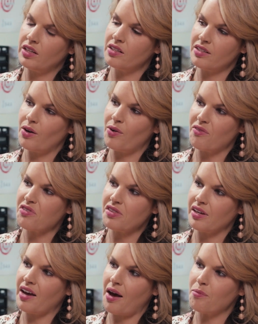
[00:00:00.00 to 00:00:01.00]
It is how
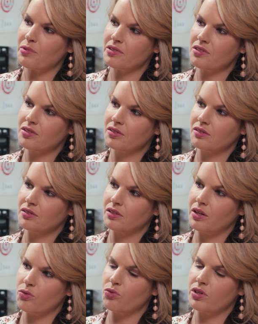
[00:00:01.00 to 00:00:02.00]
everything happens.
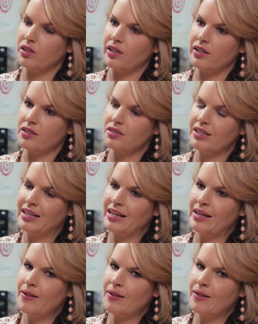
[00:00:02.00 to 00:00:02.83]
It really is.